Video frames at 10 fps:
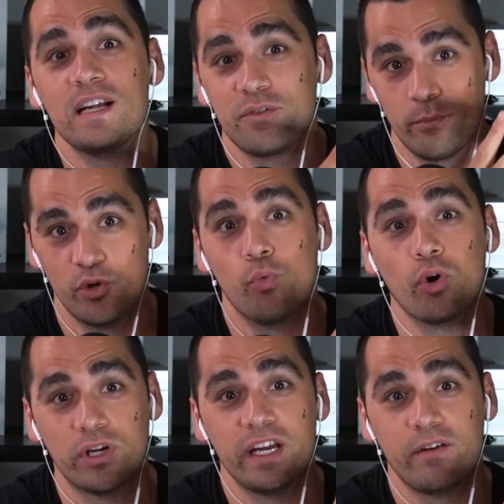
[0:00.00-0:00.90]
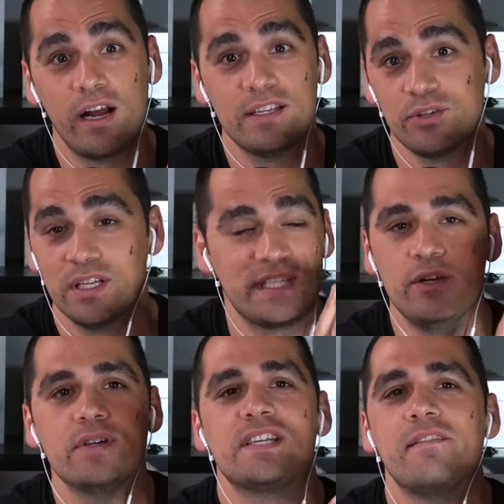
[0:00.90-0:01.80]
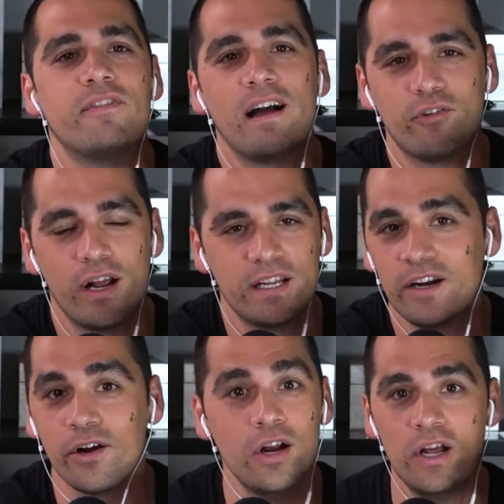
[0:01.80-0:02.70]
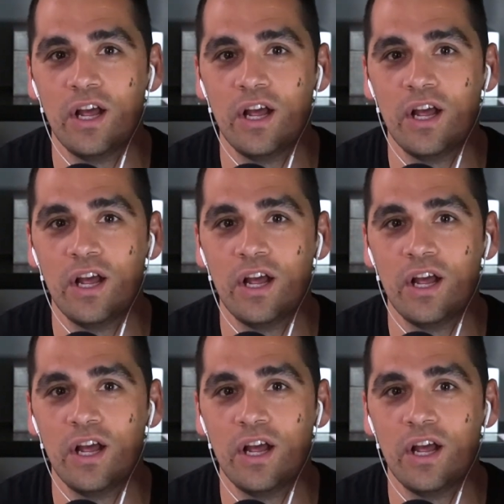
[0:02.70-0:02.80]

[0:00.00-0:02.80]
It's from where you're working, right? So let's say you could save $5,000 a year.